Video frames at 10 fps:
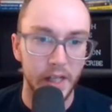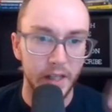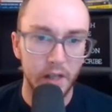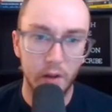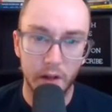
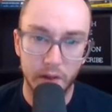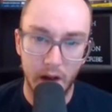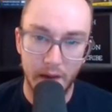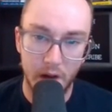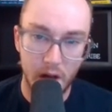They do also
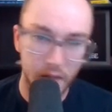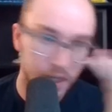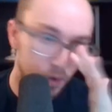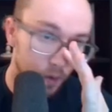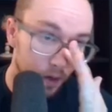have
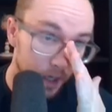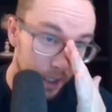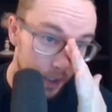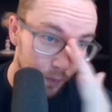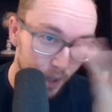online
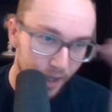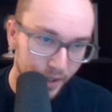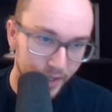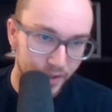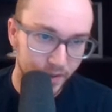ordering as
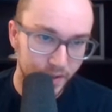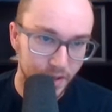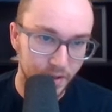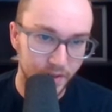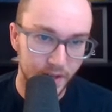well. As you can see,
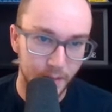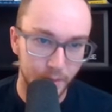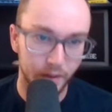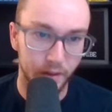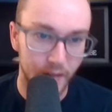you can set up
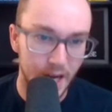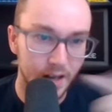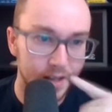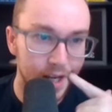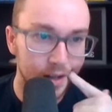your little
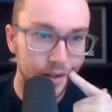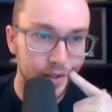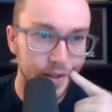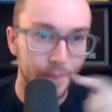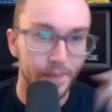
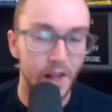cocktails.